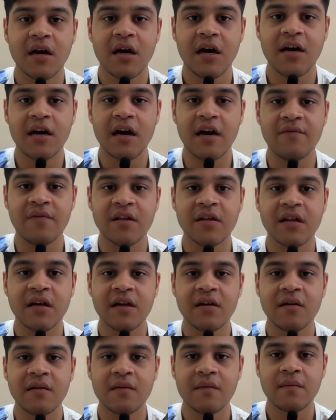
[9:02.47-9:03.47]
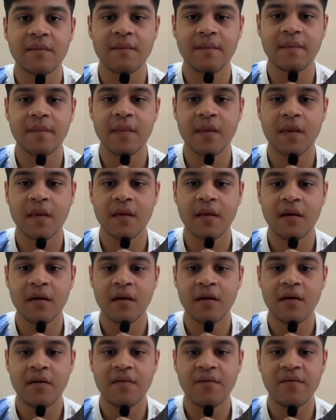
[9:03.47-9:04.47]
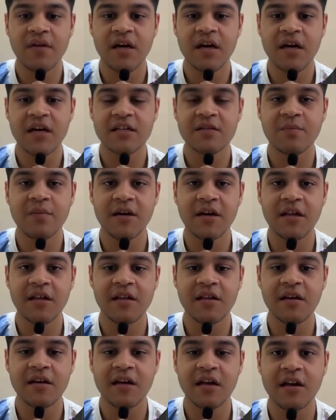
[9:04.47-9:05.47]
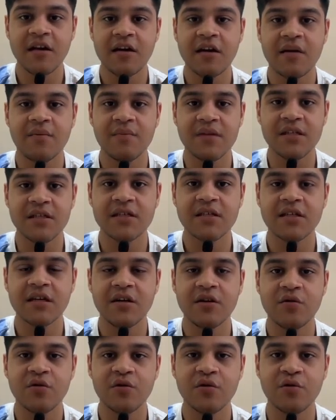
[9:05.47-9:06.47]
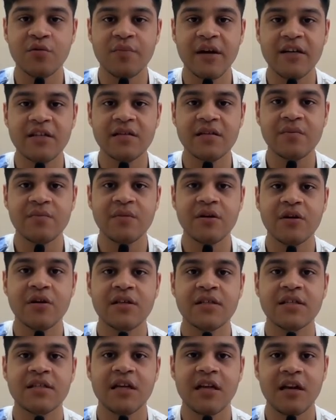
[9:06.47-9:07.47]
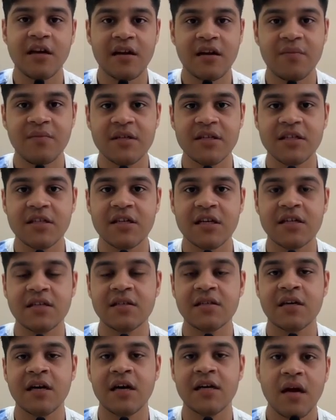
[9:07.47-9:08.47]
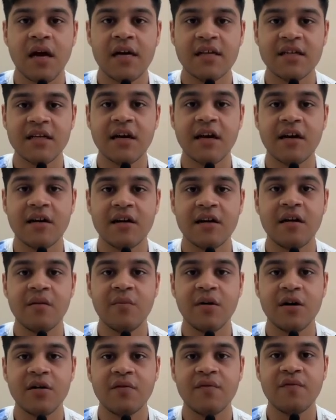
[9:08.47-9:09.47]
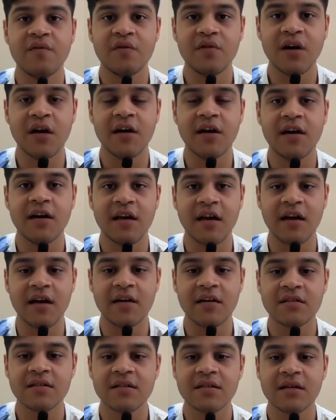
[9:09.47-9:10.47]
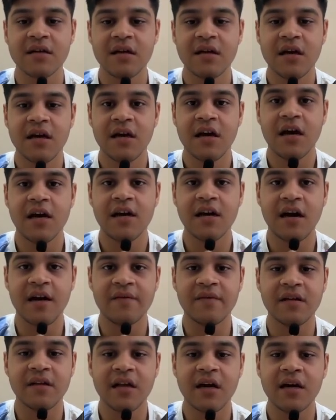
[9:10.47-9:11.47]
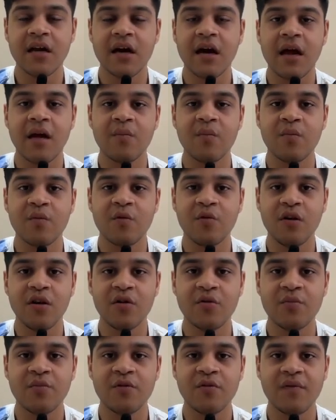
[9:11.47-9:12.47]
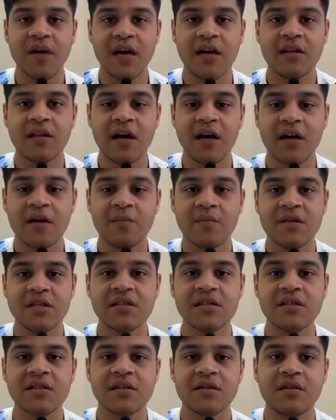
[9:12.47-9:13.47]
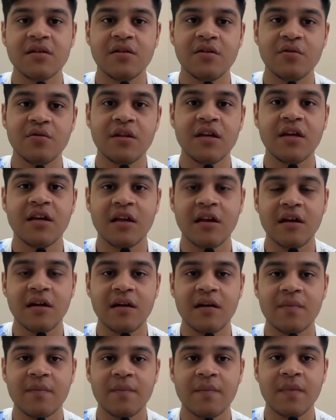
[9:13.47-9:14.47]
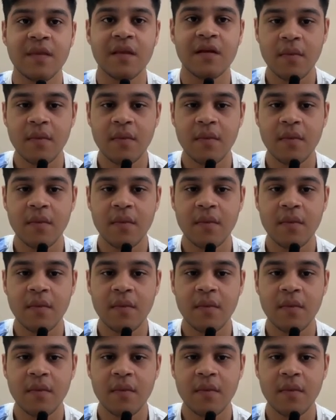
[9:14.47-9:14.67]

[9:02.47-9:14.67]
and after that we are splitting the Telegram message into two parts because Telegram message has a character limit of 400 characters, and after that I am going to provide that message to the Telegram.